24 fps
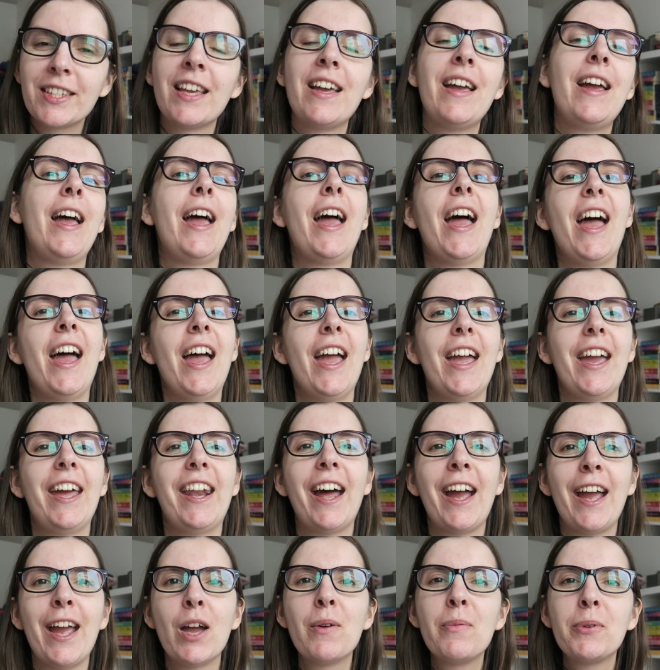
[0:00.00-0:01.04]
and
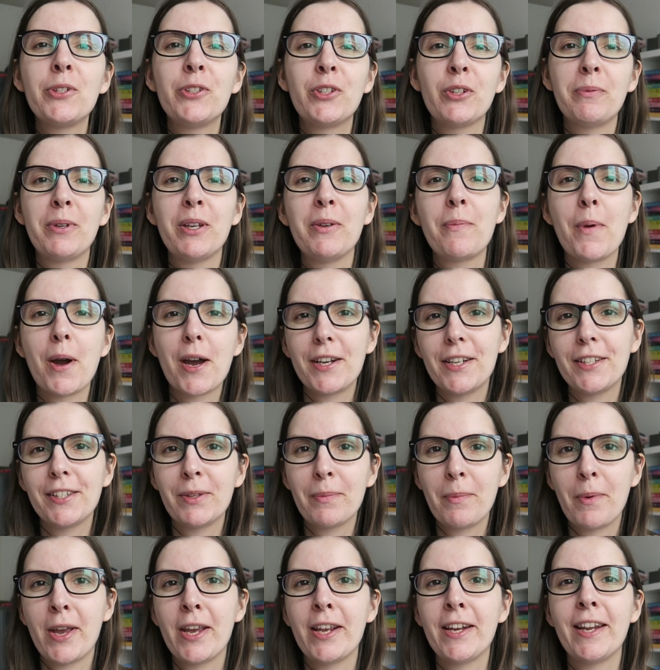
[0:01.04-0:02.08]
I happen to be
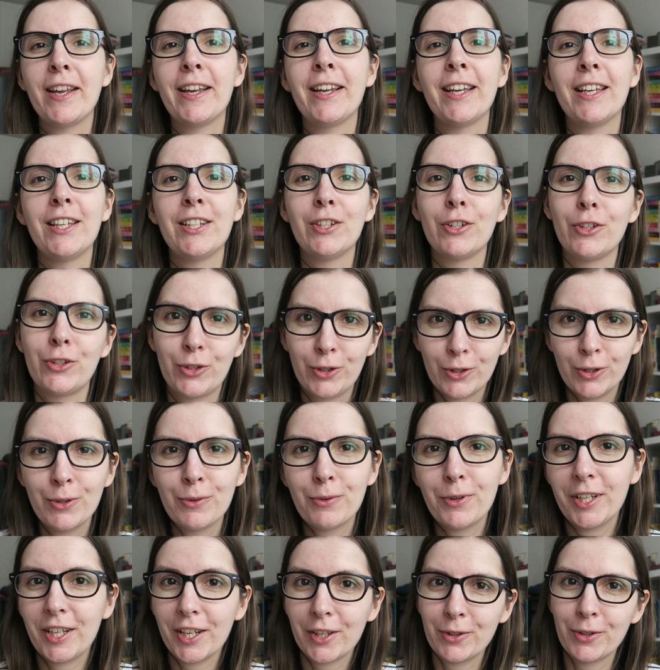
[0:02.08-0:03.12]
participating in 2
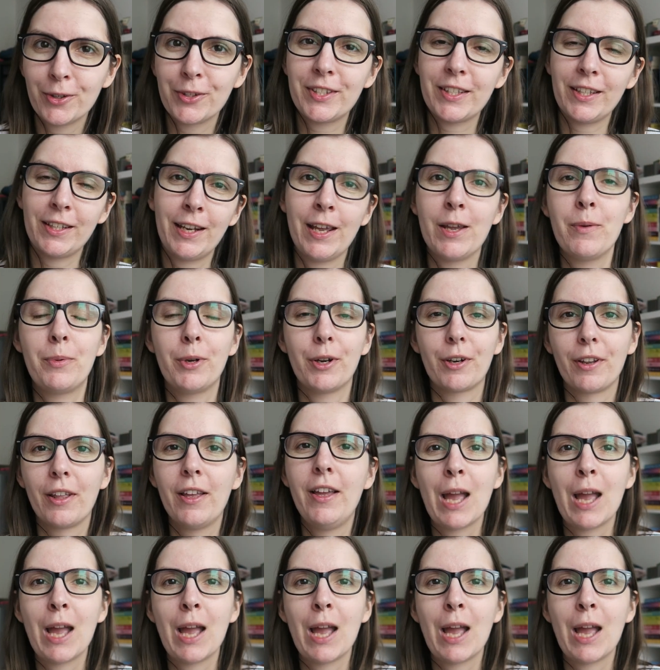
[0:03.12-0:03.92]
readathons in April.